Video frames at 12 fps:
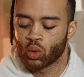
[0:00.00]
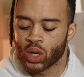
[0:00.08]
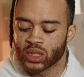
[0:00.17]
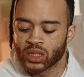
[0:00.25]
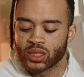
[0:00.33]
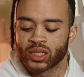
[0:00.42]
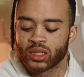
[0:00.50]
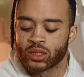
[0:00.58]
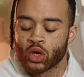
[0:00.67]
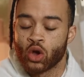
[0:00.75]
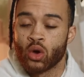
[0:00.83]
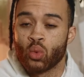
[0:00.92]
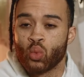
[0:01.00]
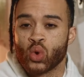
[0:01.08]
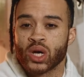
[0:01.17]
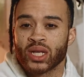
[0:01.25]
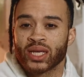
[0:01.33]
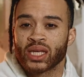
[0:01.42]
The question is,
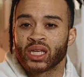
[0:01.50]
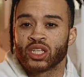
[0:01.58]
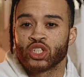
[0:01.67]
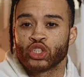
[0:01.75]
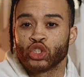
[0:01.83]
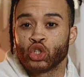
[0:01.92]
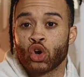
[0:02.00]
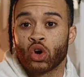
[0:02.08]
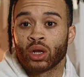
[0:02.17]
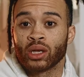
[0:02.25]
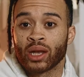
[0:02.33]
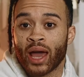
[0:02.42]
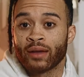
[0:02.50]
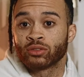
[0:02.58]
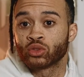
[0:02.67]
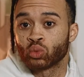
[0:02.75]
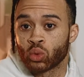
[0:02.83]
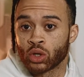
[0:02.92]
what is your
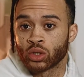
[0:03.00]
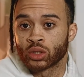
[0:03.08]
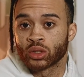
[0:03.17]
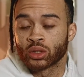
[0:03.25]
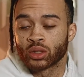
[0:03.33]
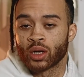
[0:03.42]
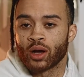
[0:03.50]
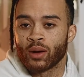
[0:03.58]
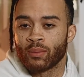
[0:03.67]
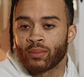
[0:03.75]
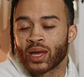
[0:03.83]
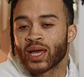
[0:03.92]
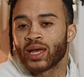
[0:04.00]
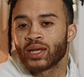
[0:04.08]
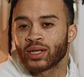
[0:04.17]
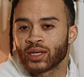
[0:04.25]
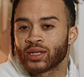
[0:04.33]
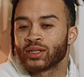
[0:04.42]
life's work? A
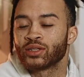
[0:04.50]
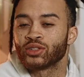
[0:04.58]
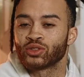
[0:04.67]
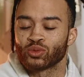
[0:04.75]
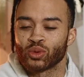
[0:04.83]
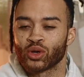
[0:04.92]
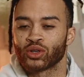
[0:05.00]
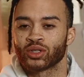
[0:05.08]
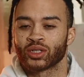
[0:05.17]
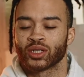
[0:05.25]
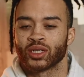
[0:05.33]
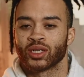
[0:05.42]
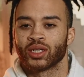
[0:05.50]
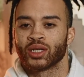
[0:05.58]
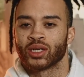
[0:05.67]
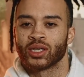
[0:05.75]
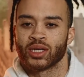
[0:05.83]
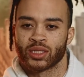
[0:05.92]
man in his work
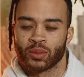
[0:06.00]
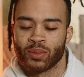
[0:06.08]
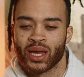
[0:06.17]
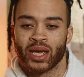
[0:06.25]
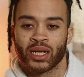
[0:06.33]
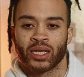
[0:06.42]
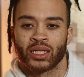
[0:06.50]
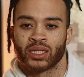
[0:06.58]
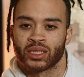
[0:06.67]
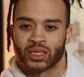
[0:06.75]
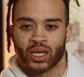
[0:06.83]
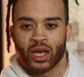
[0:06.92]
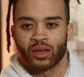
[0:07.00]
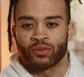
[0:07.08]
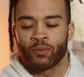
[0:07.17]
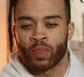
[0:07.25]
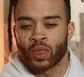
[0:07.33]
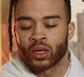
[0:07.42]
is a man in his
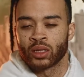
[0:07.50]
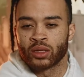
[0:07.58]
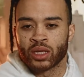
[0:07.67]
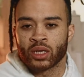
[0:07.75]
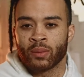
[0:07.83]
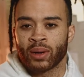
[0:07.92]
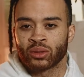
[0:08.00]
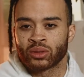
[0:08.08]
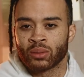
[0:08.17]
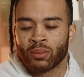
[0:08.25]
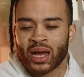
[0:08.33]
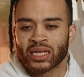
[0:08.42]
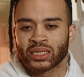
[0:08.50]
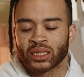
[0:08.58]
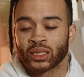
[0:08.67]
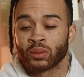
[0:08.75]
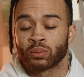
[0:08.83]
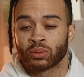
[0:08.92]
life. The thing about the
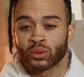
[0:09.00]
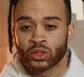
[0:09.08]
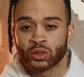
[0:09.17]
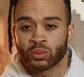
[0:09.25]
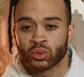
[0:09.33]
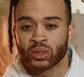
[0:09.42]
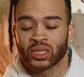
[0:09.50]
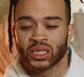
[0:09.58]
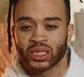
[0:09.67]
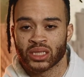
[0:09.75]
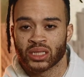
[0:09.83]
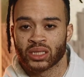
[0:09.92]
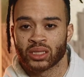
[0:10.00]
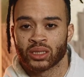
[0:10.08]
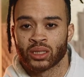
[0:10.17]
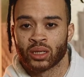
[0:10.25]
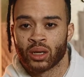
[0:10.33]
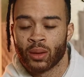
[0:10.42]
masculine principle
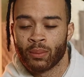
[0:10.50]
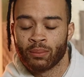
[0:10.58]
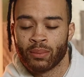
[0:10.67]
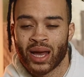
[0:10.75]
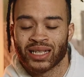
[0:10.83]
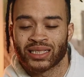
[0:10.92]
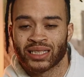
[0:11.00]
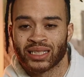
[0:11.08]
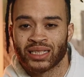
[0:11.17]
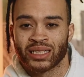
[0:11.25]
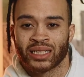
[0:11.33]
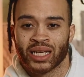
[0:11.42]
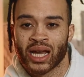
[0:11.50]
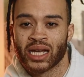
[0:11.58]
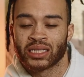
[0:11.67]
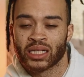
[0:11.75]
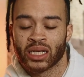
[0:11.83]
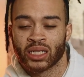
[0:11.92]
is masculinity
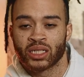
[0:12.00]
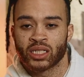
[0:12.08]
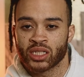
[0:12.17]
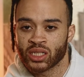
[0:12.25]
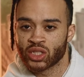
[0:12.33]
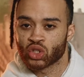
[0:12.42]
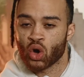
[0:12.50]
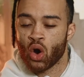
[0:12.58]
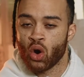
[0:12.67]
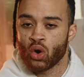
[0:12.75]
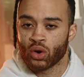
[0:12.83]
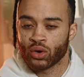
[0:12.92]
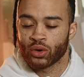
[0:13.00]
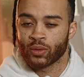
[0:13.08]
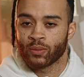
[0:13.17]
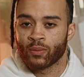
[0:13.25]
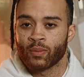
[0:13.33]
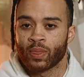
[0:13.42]
as an energy is order.